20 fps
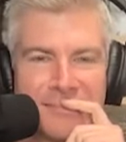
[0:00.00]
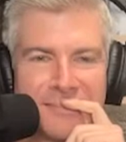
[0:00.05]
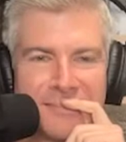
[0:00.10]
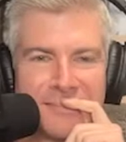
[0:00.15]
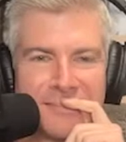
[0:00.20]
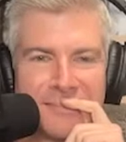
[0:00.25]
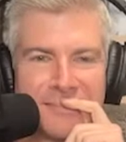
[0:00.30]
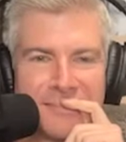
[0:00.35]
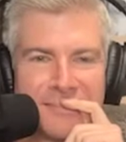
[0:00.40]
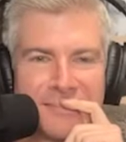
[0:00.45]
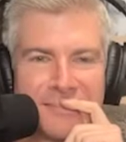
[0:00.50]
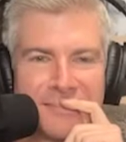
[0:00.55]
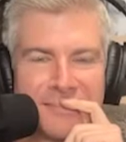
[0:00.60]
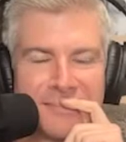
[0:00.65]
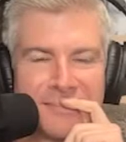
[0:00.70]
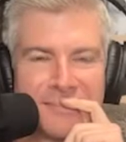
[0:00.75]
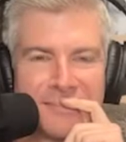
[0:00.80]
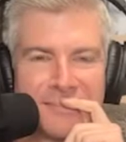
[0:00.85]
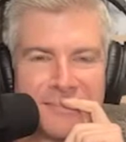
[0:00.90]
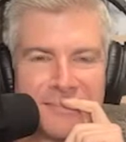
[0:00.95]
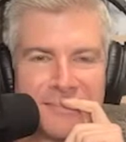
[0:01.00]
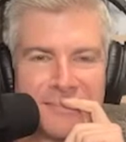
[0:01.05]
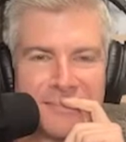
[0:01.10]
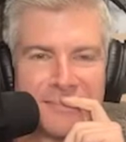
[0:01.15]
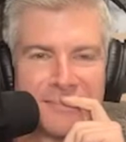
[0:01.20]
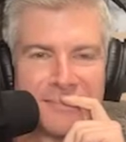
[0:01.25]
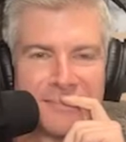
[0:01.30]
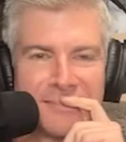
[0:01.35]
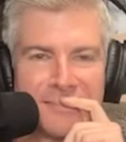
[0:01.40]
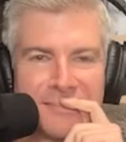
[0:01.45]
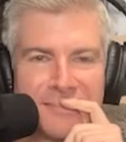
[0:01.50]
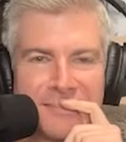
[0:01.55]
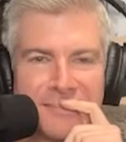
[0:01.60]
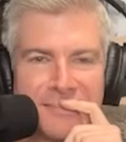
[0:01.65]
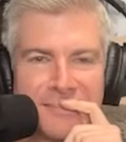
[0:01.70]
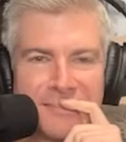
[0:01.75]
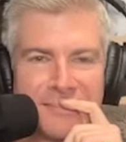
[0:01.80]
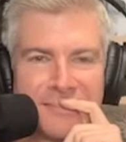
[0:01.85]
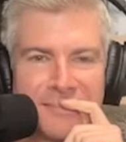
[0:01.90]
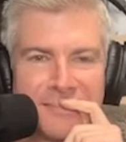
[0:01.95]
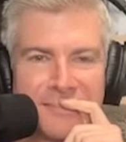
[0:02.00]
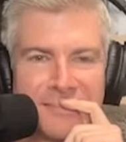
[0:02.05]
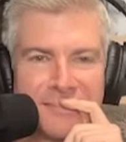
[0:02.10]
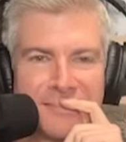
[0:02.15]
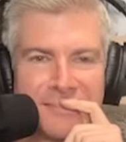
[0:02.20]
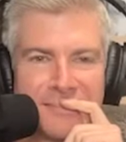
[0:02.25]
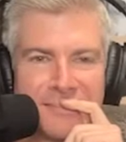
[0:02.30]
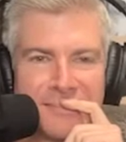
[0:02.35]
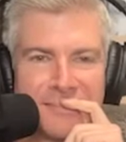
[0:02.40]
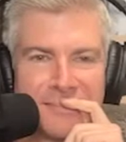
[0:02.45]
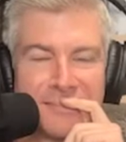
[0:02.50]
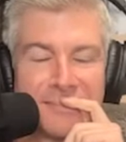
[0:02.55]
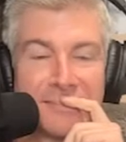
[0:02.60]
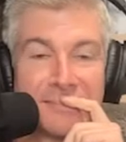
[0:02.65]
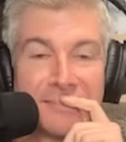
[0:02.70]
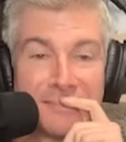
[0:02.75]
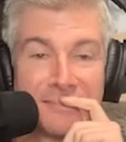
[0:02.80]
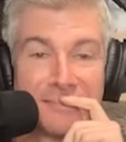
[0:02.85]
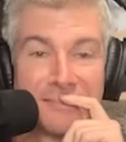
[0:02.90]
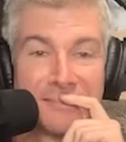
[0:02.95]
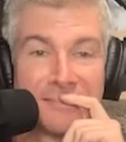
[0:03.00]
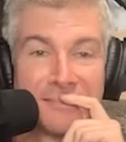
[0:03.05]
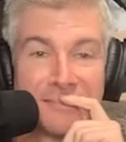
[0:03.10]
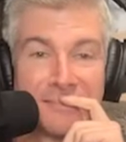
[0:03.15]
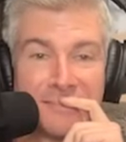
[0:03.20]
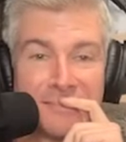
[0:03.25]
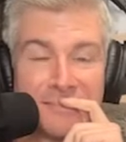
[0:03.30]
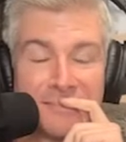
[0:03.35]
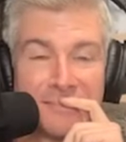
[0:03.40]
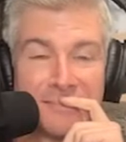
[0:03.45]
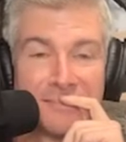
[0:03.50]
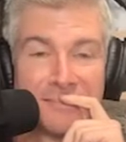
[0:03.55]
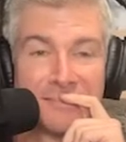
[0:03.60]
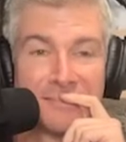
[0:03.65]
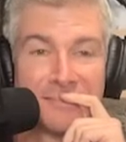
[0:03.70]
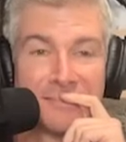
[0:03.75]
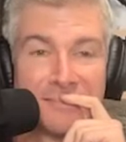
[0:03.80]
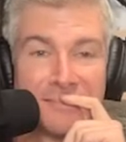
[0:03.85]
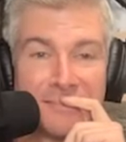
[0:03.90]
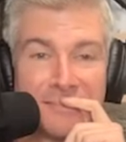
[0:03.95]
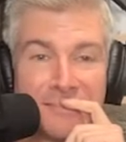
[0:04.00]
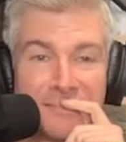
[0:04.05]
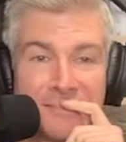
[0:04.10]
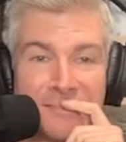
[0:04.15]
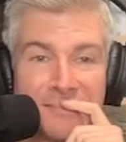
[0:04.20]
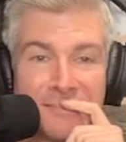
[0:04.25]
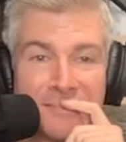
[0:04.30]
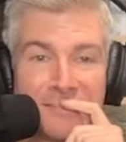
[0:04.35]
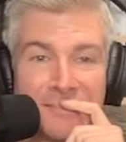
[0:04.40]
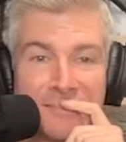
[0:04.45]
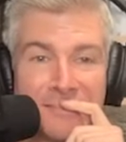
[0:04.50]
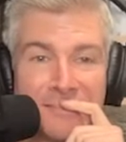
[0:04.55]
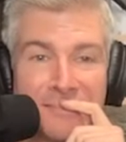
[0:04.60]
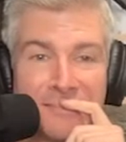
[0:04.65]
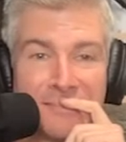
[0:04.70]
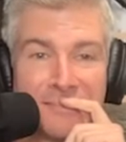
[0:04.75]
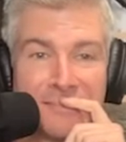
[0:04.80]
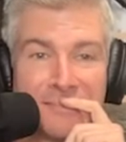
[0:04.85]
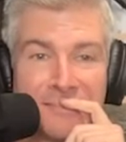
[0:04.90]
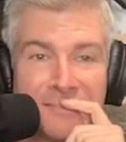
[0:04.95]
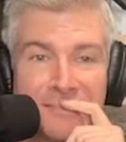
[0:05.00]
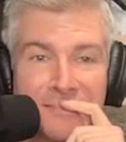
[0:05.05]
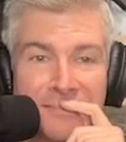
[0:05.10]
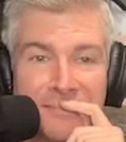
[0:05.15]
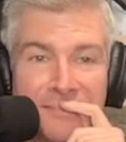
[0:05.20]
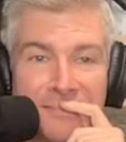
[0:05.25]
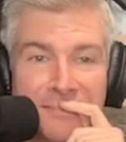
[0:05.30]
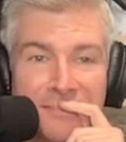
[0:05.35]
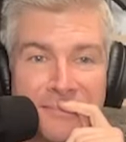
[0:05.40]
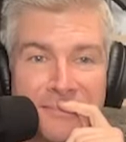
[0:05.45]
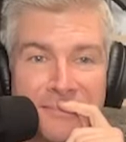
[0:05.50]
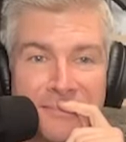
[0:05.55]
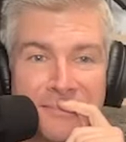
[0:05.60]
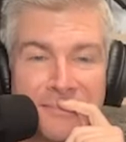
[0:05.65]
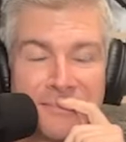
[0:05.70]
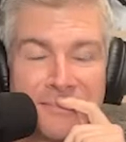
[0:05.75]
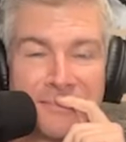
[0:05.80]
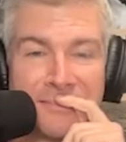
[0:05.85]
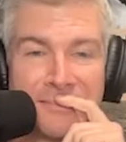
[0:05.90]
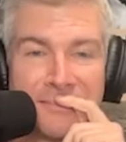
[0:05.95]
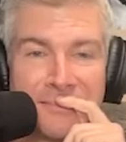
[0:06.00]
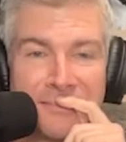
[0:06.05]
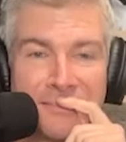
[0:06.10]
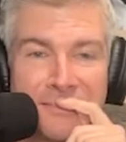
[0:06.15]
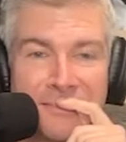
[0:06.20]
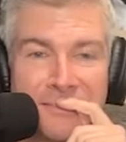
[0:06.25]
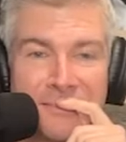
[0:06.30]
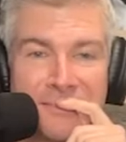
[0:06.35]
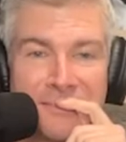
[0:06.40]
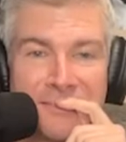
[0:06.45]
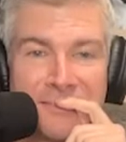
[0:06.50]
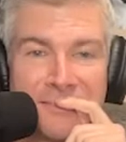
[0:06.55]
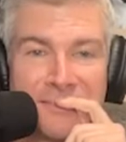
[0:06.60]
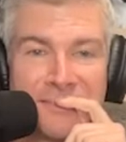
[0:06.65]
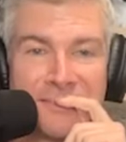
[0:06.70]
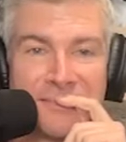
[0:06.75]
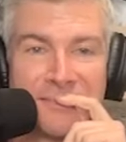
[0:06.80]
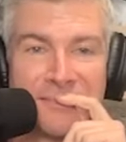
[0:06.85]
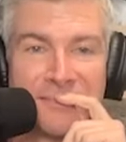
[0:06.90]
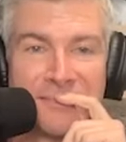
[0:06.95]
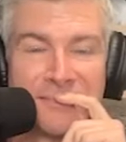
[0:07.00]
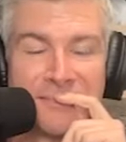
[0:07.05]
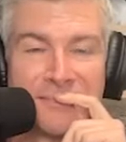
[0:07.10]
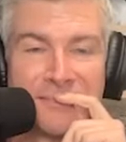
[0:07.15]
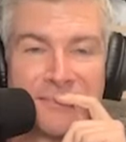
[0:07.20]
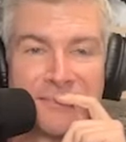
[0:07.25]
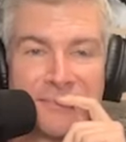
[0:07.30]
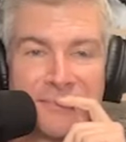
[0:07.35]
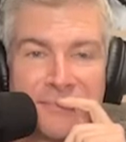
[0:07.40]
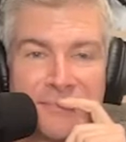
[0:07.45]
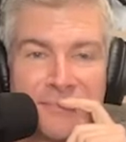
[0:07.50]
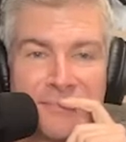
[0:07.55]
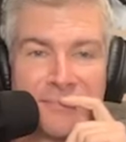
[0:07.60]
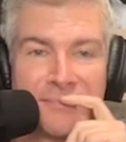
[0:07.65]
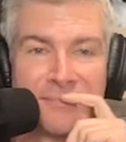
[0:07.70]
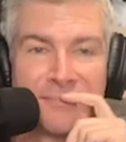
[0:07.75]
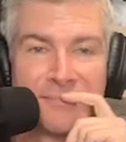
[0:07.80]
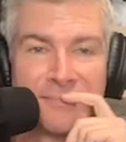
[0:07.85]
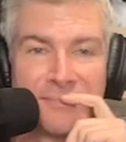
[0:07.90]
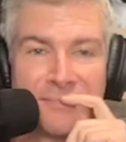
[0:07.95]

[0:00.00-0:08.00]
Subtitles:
No words are spoken by the person on screen.